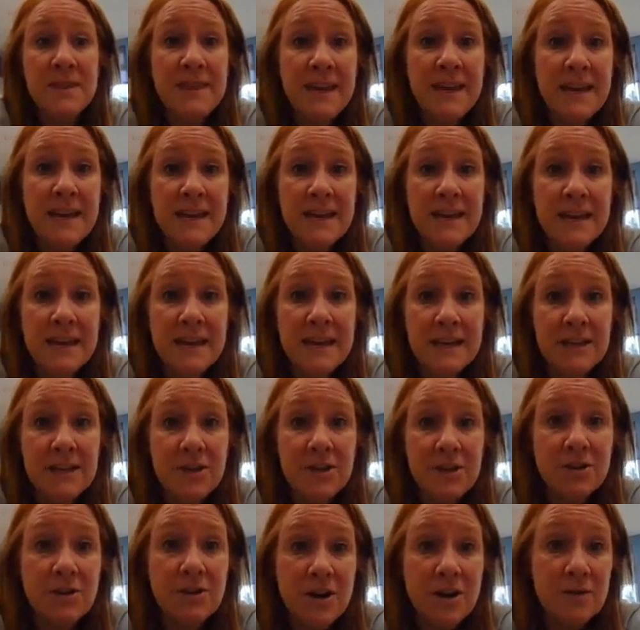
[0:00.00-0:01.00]
But
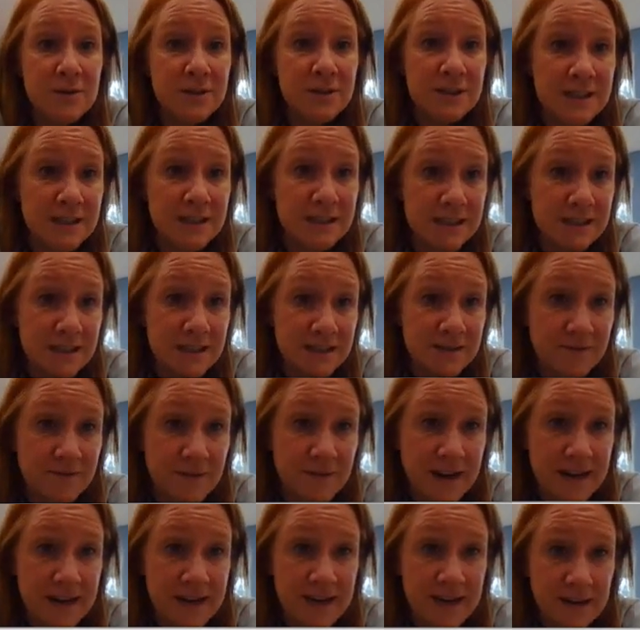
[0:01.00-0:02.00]
then you're always going to
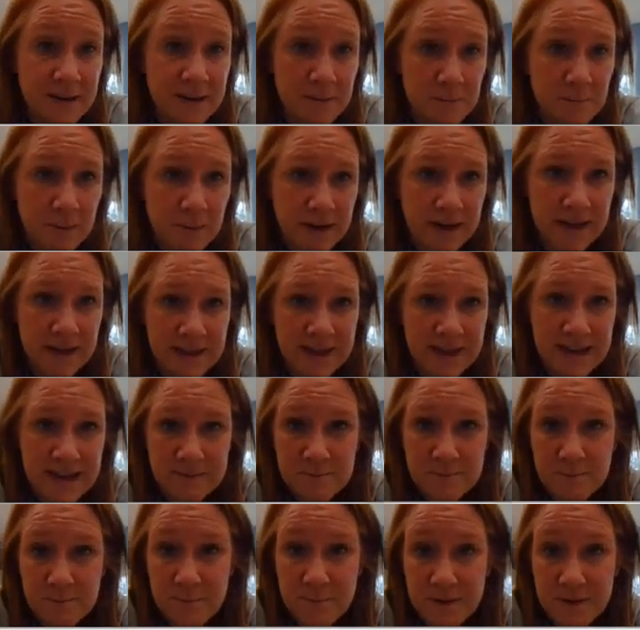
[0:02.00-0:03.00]
divide it by
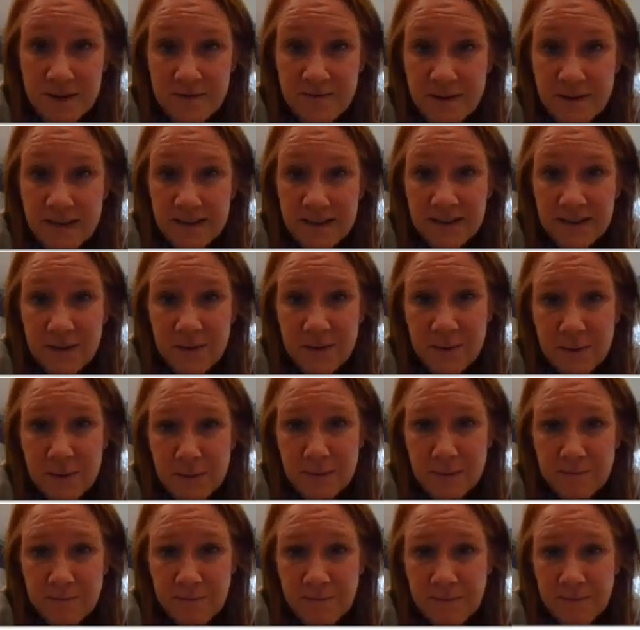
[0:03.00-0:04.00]
that b
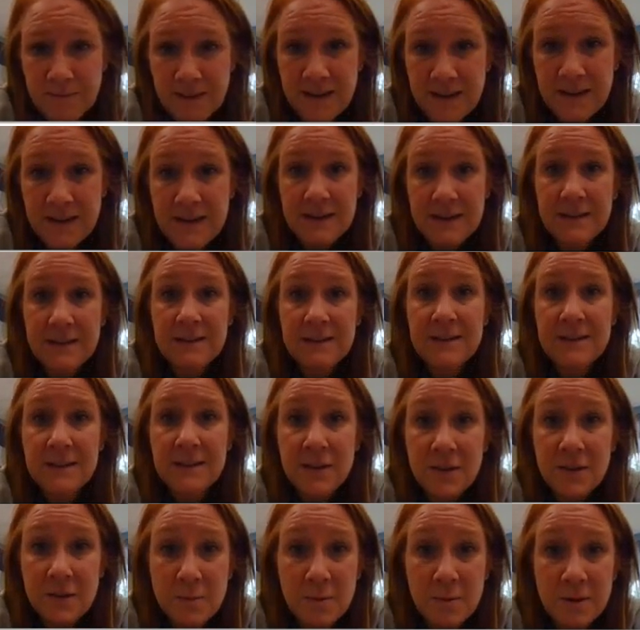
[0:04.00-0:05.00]
value.
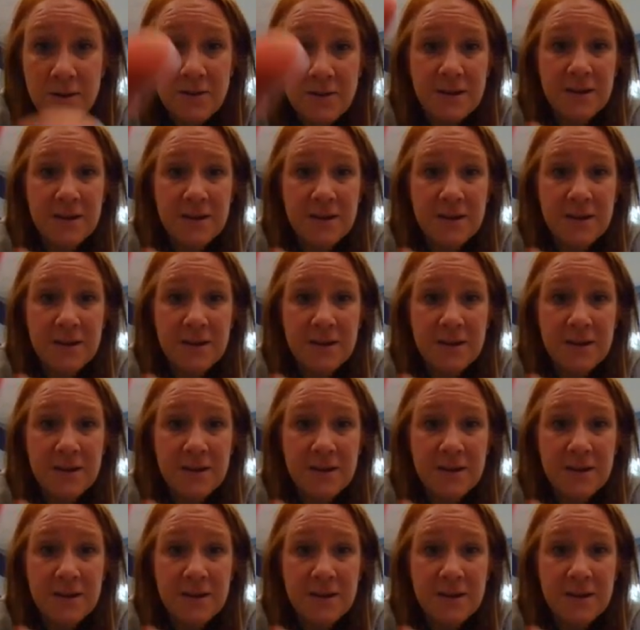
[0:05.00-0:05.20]
So the